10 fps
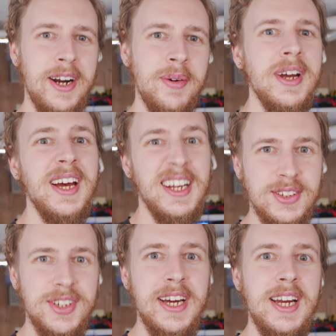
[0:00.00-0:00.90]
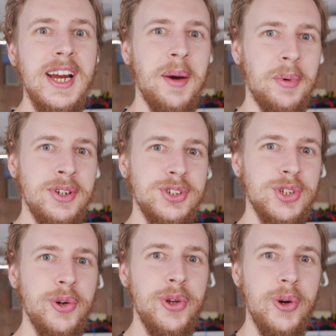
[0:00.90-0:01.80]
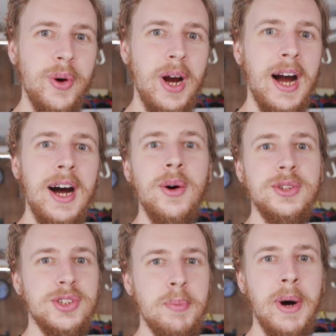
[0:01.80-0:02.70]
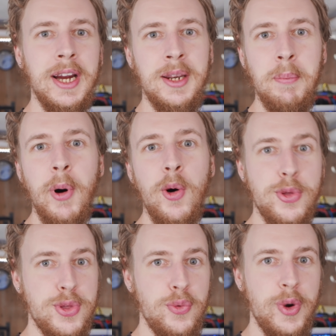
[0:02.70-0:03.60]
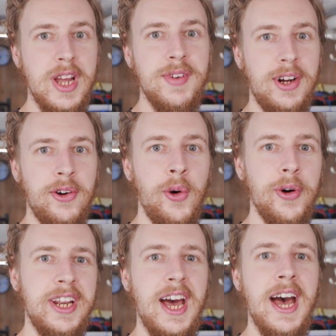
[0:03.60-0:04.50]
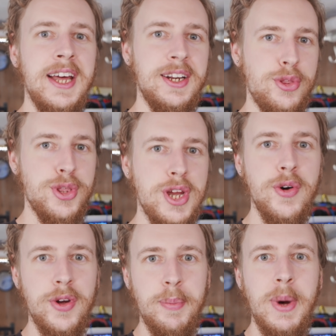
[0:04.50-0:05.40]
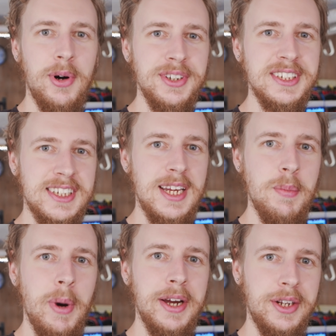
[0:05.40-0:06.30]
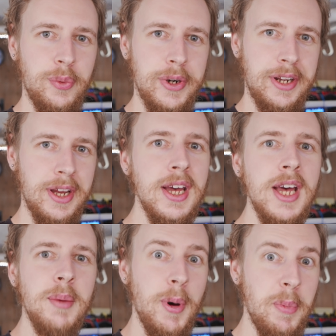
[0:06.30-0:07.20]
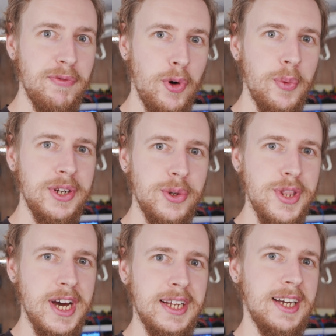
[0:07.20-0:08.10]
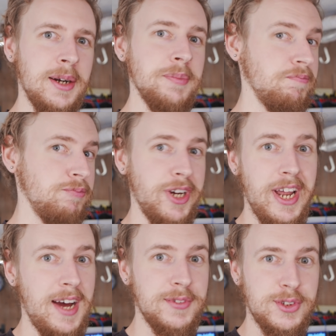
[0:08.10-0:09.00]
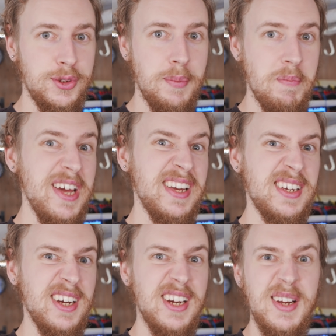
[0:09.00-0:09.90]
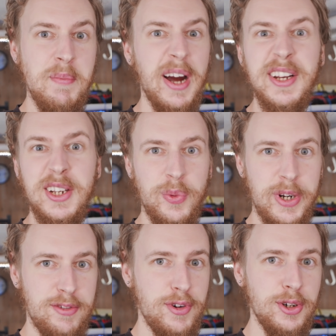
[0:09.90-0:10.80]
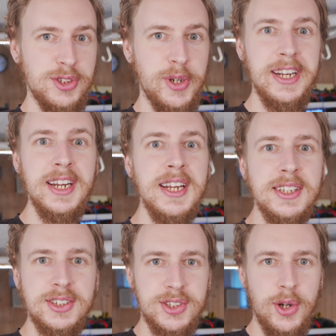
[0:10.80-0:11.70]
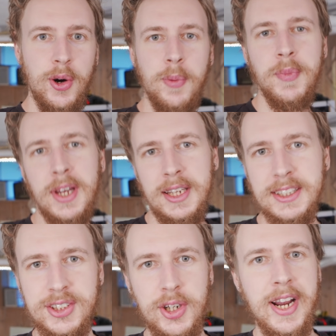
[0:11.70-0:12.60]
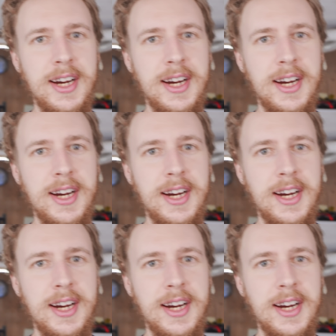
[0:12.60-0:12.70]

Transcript: here, and today I'm going to show you how to mine both Ravencoin and Ethereum on the same mining rig. But before we do that, I'm gonna have to make a mining rig first, right? So let's start